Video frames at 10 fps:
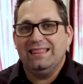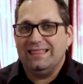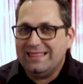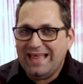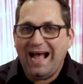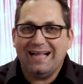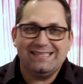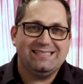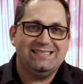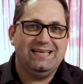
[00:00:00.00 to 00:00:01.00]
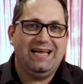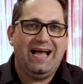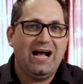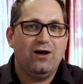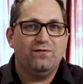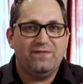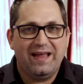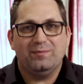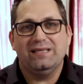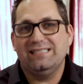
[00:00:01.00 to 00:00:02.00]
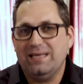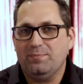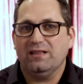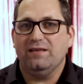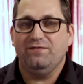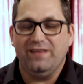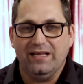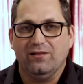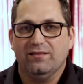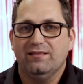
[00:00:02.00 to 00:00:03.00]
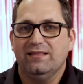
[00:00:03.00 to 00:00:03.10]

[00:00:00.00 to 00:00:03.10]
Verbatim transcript: That's how families typically feel.